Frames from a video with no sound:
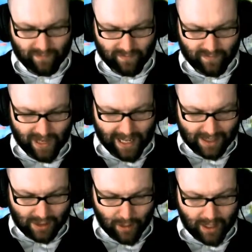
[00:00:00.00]

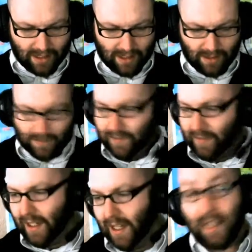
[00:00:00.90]
Velasquez,
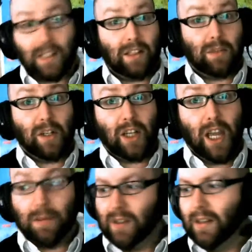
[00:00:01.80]
and he sent us a bunch of
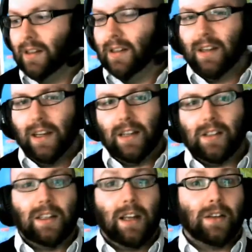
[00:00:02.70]
games. He
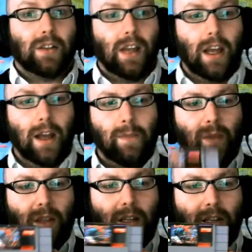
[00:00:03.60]
sent us
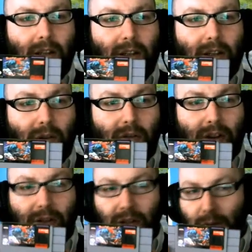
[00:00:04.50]
Street
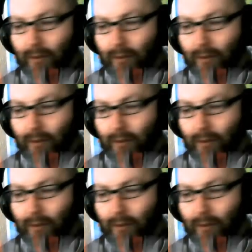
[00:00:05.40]
Fighter 2.